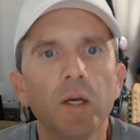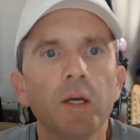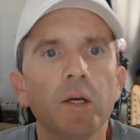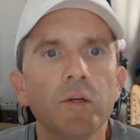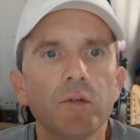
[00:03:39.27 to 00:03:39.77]

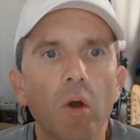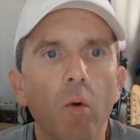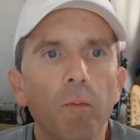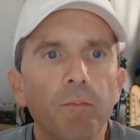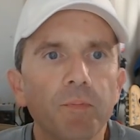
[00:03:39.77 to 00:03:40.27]

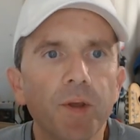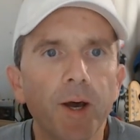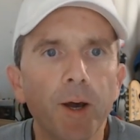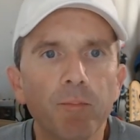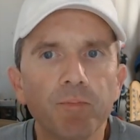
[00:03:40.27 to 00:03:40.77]
So
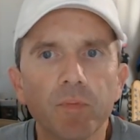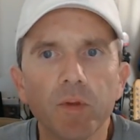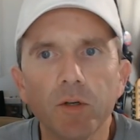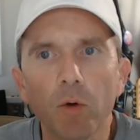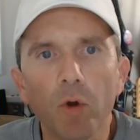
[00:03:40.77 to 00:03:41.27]
don't
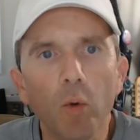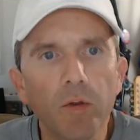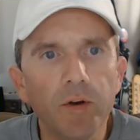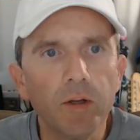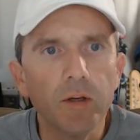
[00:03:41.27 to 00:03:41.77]
know
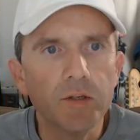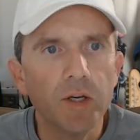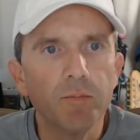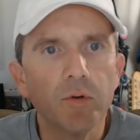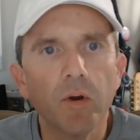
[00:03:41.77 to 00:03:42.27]
whether he'll
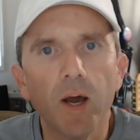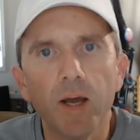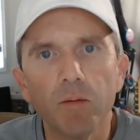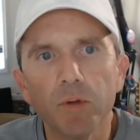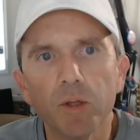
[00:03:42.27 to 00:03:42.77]
accept or
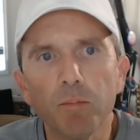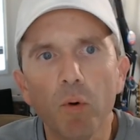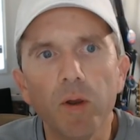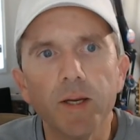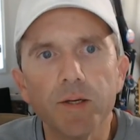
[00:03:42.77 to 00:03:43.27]
not, but the
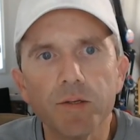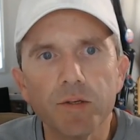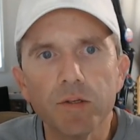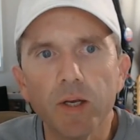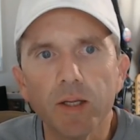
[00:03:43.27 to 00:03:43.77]
point
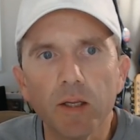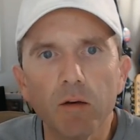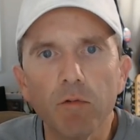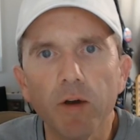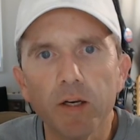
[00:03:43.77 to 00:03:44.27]
is that the
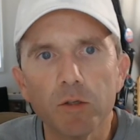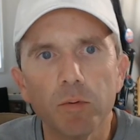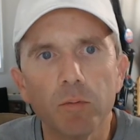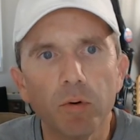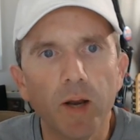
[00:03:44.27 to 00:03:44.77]
invite has
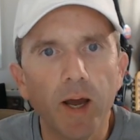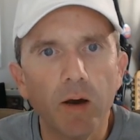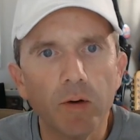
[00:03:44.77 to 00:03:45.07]
been put out,